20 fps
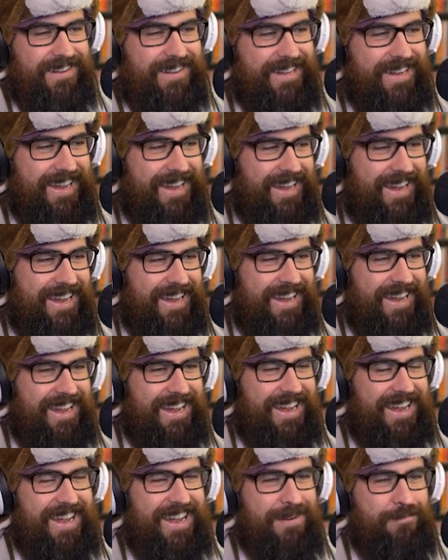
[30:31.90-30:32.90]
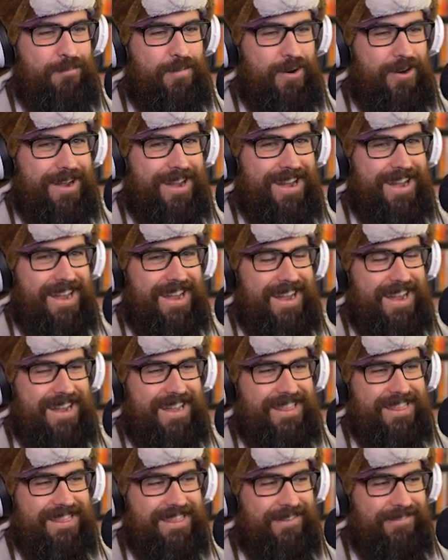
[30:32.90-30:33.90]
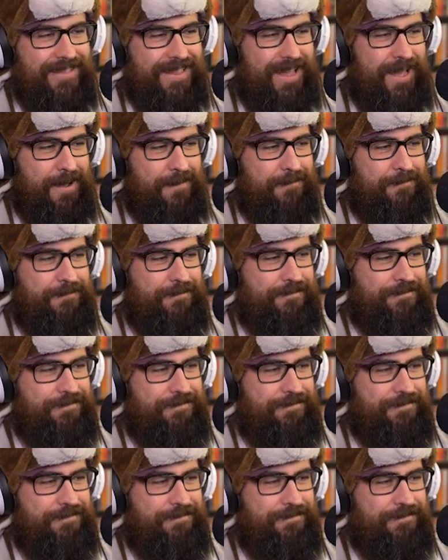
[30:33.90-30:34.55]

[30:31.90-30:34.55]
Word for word: Yeah, boy, level up.